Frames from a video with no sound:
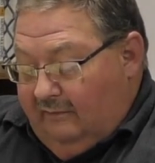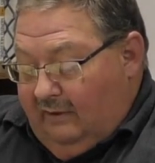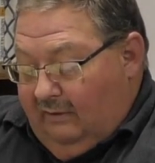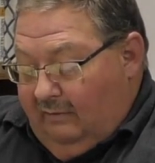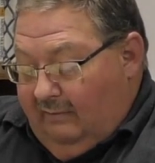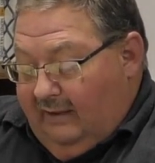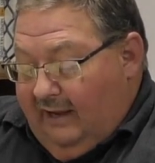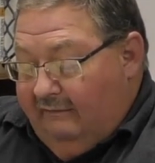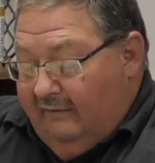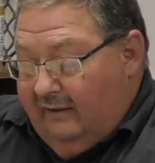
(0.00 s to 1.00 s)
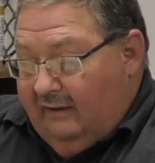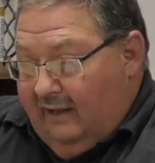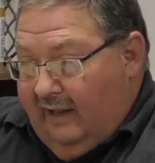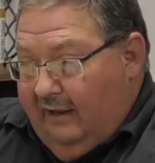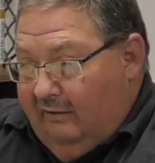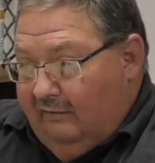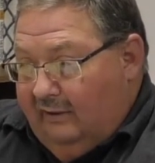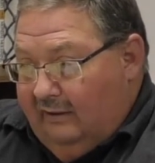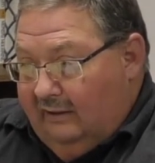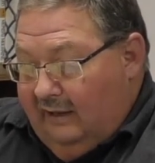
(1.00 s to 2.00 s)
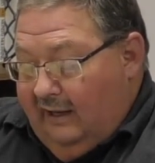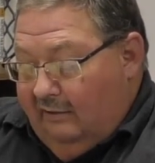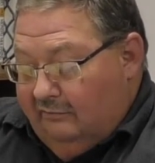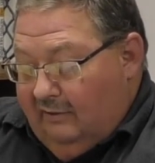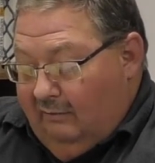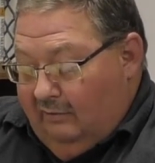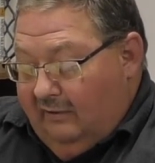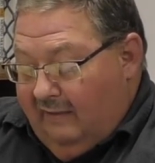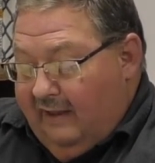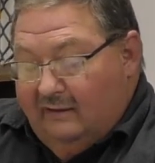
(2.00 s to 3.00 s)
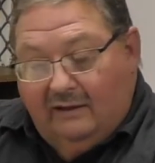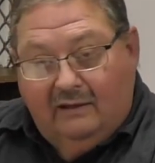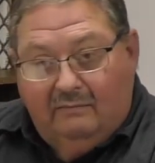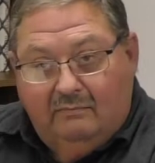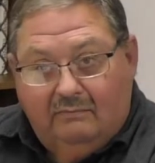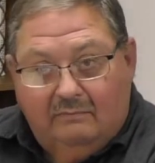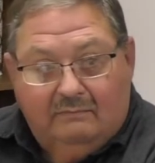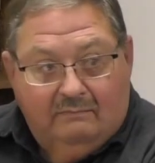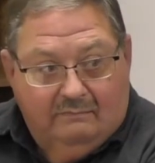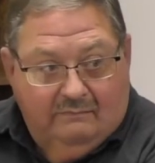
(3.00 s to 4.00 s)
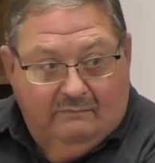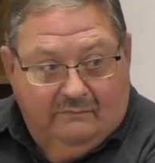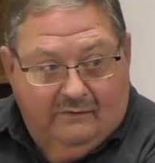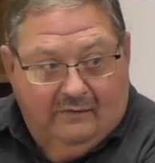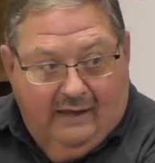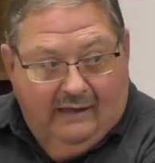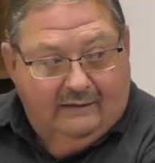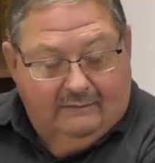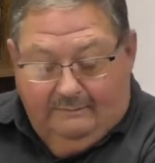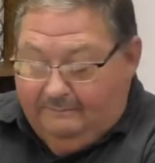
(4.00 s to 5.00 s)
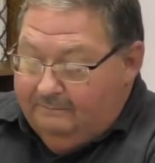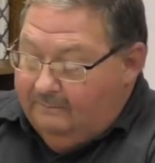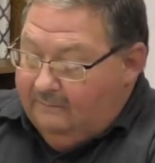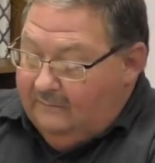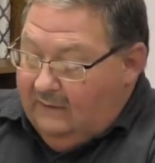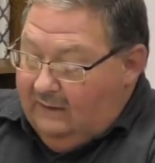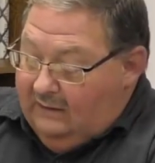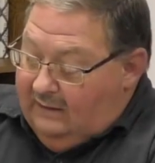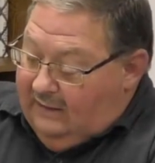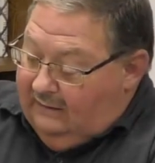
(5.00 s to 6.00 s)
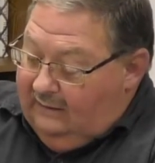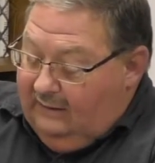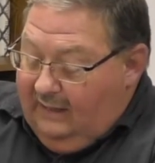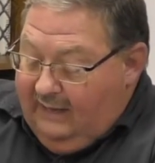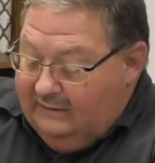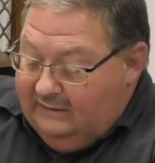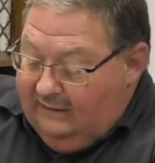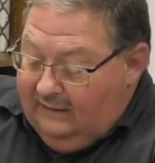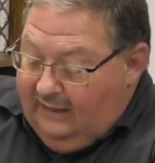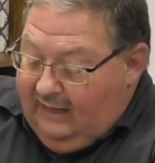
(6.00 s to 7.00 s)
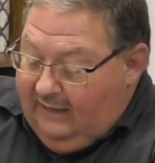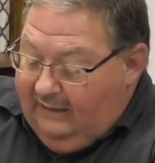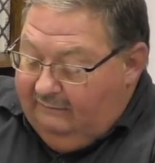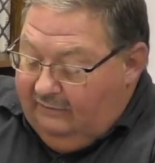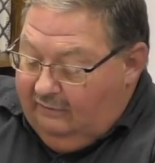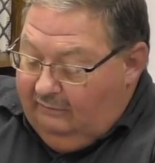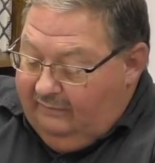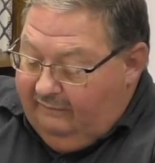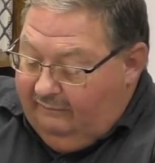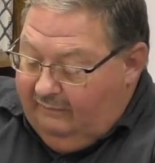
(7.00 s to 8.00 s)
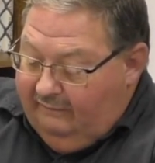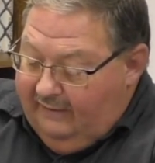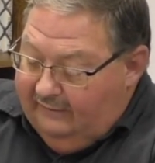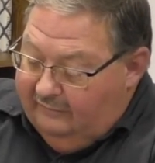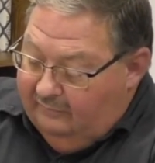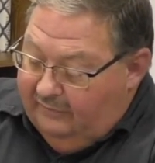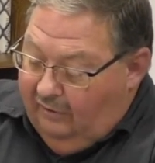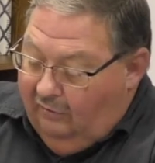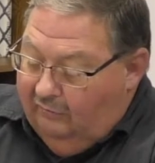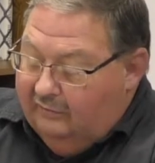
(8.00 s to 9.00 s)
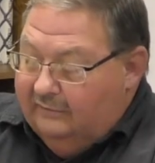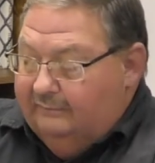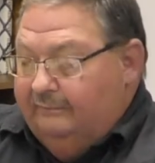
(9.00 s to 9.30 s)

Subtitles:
behalf of the town and the council, I want to thank them for that. And then the last thing that I have, you know, we've had some talk